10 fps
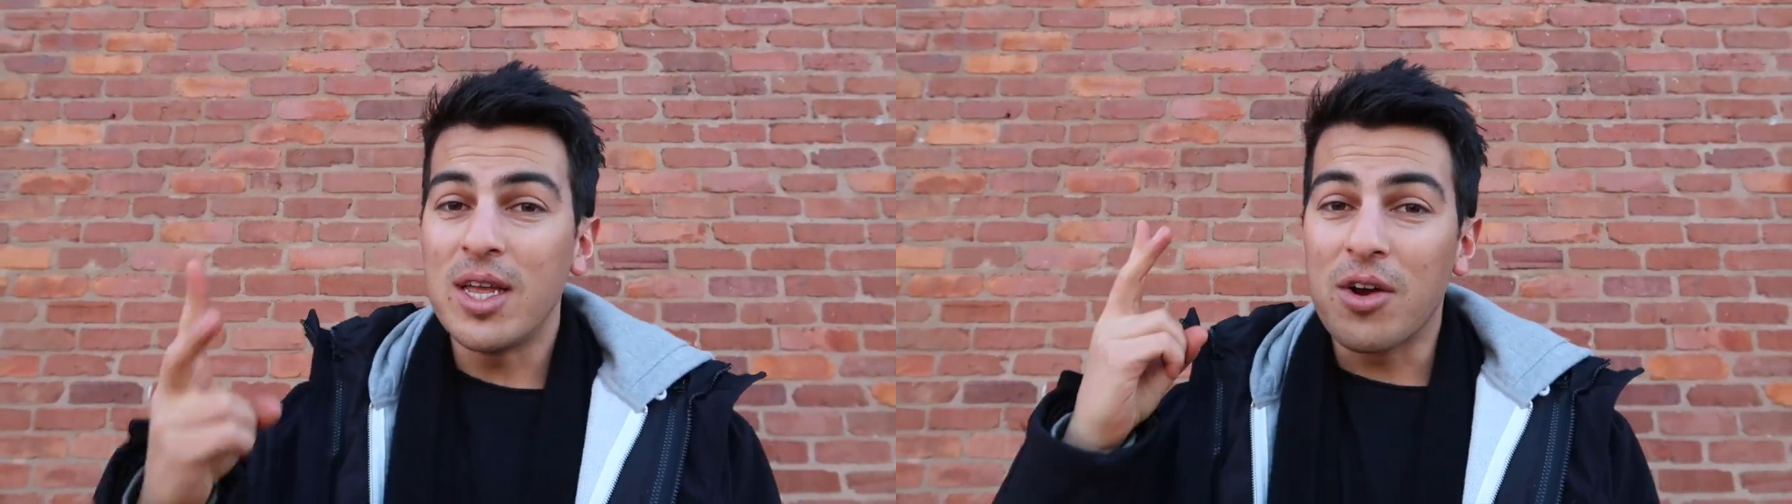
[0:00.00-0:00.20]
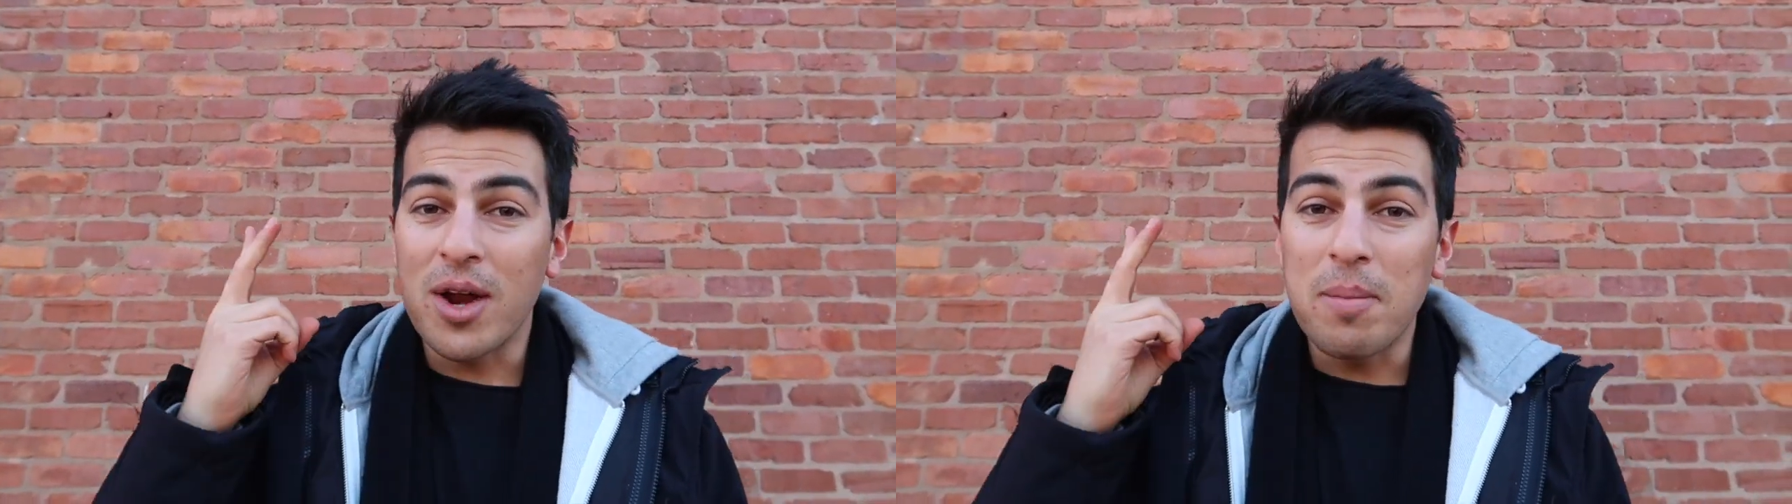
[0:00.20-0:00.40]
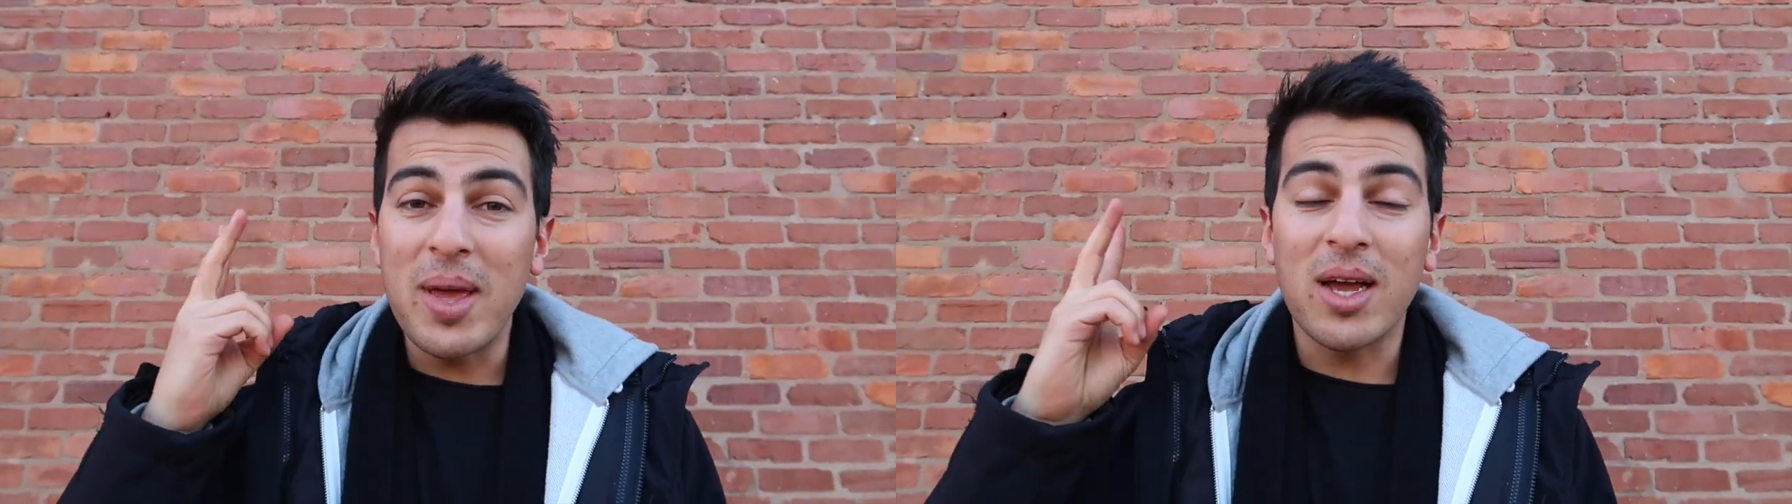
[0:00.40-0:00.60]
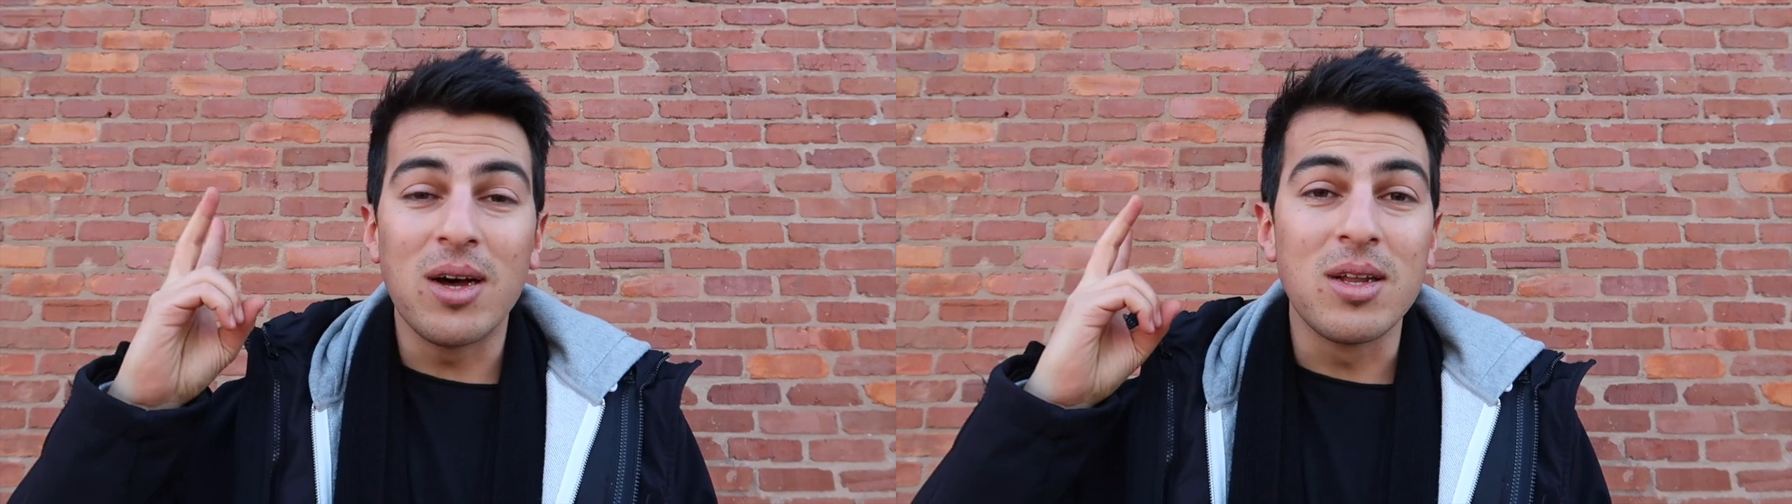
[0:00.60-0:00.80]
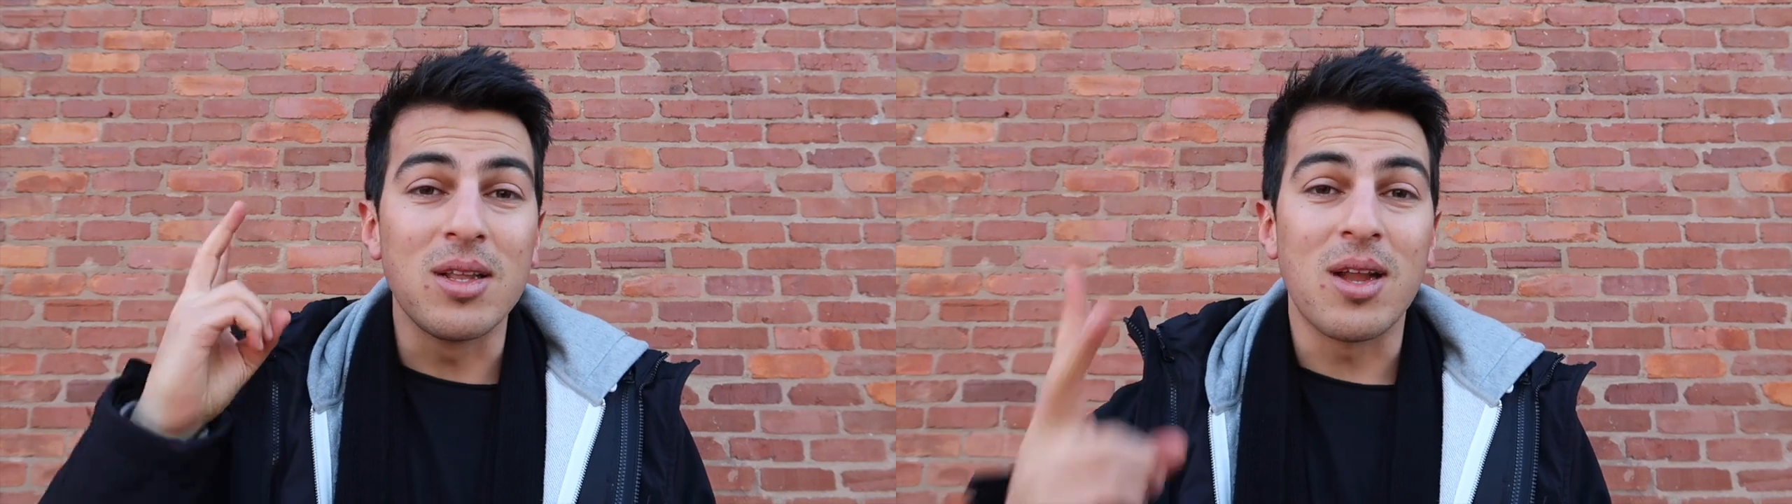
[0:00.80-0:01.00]
you're gonna make
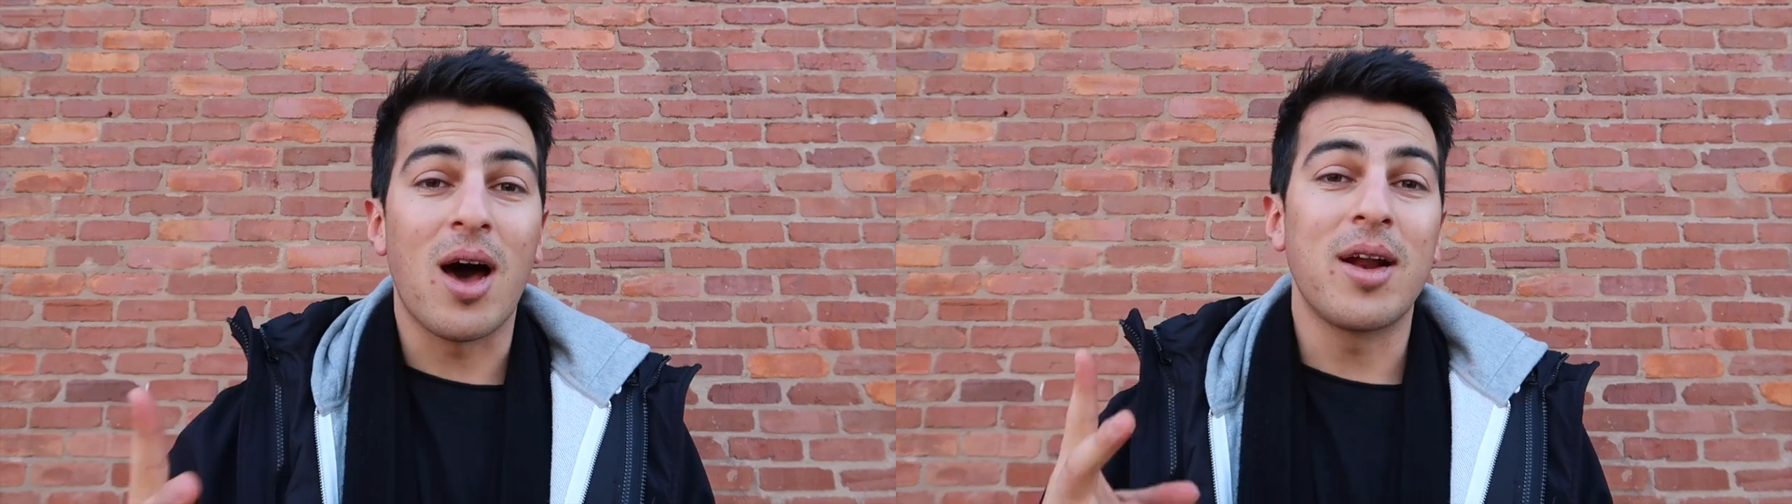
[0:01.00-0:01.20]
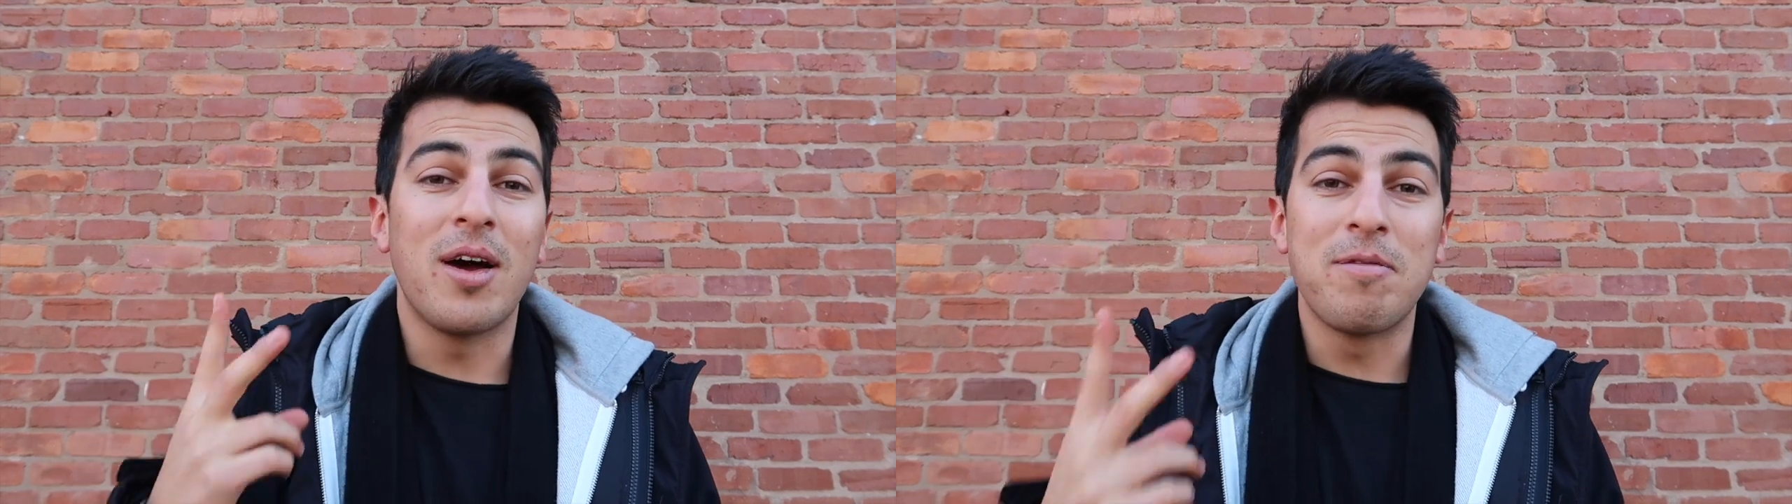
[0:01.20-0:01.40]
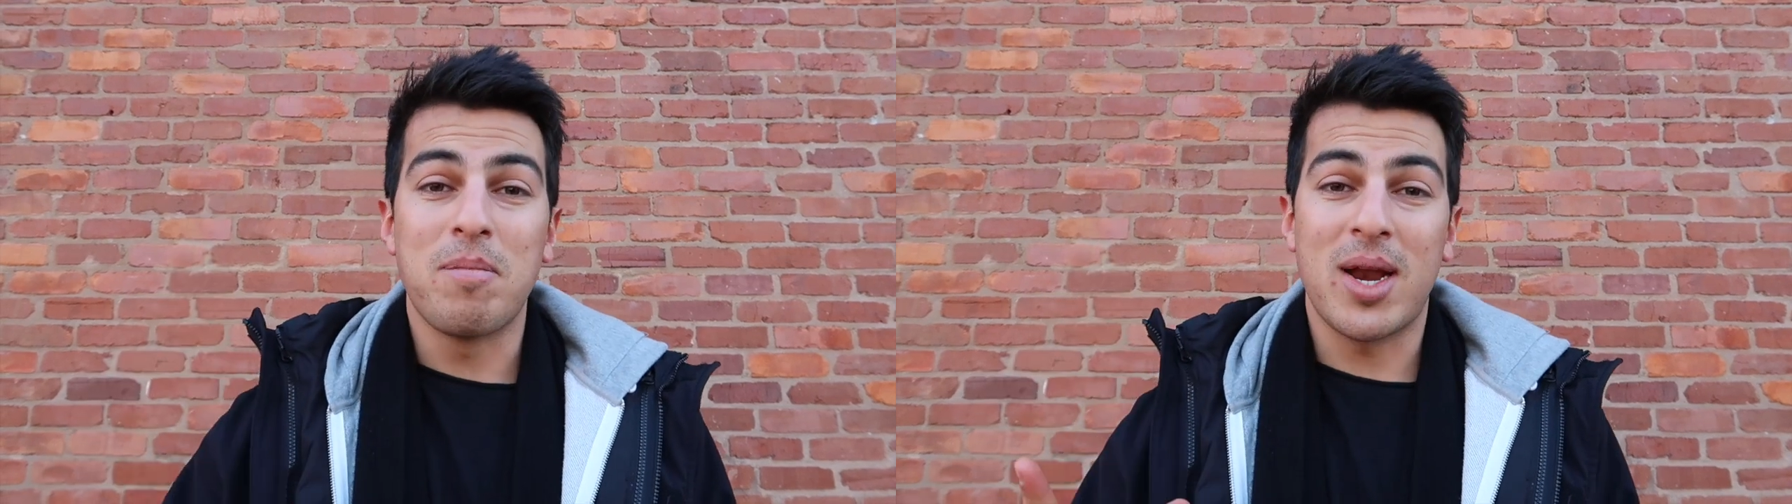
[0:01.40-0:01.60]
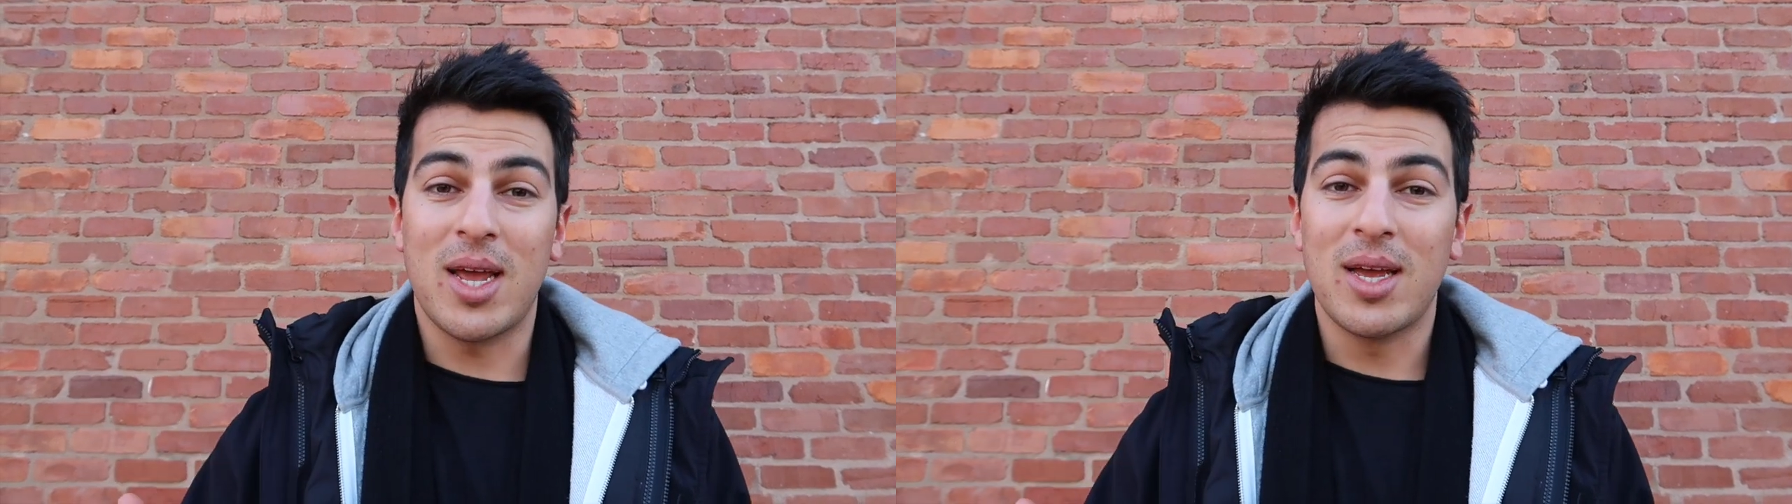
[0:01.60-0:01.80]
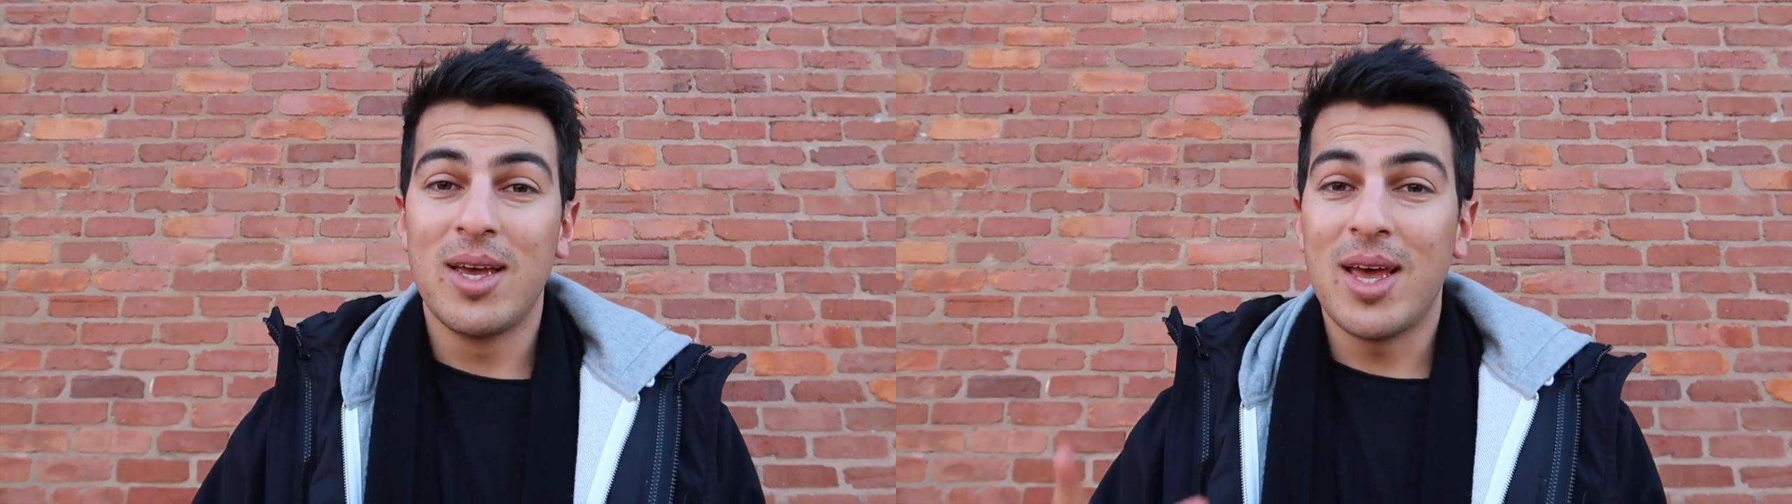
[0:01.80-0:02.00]
a lot of money.